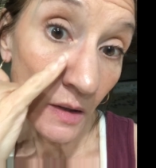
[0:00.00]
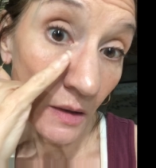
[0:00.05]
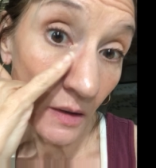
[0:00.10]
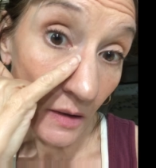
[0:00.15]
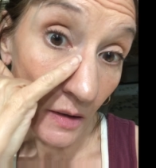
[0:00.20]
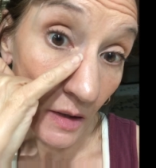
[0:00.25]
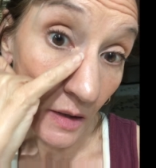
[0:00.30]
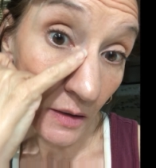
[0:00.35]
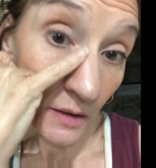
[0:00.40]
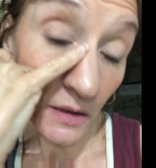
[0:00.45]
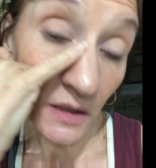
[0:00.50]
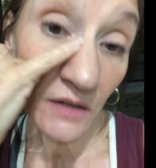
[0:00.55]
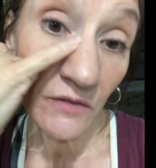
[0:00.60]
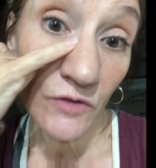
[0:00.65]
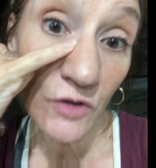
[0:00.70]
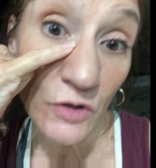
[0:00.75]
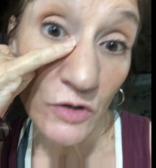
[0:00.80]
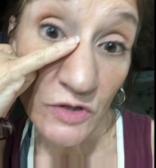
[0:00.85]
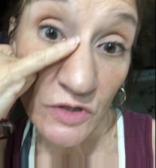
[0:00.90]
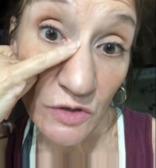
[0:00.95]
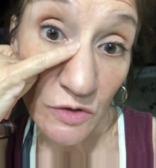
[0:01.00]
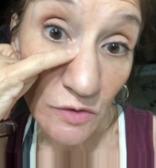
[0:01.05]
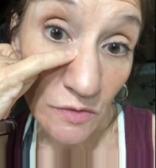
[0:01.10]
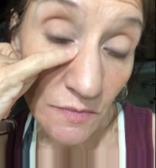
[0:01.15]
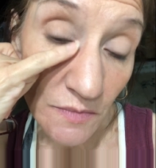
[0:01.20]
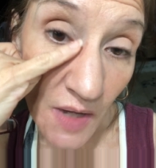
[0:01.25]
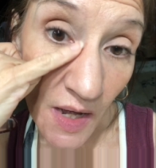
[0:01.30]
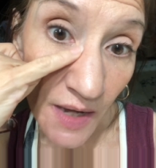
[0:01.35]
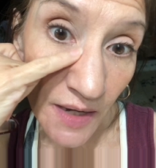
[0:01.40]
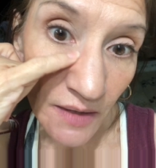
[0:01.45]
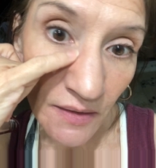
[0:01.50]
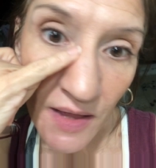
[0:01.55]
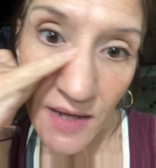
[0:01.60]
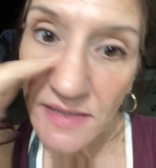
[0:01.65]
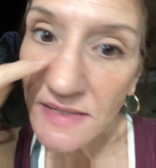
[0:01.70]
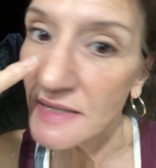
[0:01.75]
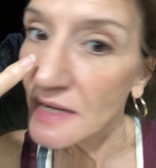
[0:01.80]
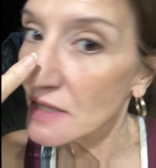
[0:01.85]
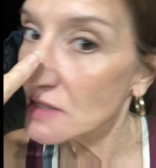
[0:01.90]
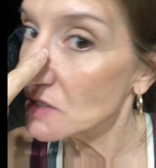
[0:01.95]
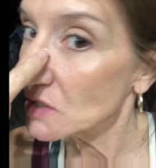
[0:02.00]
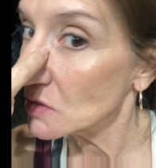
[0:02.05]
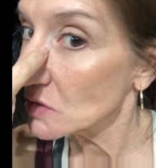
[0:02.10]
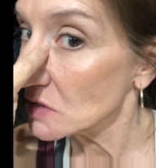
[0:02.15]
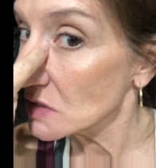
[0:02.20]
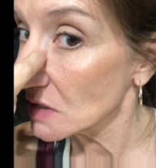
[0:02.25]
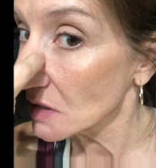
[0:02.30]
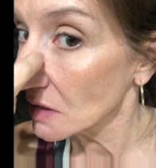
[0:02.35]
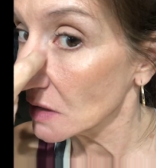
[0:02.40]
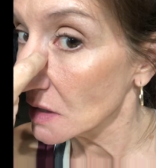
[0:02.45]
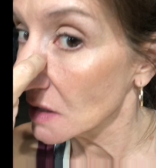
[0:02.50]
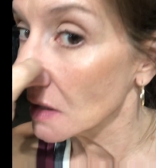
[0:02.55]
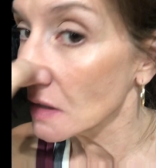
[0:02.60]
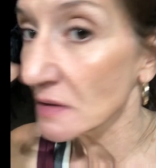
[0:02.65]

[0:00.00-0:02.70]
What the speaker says: Gotta love those little eyeglass tattoos there, huh?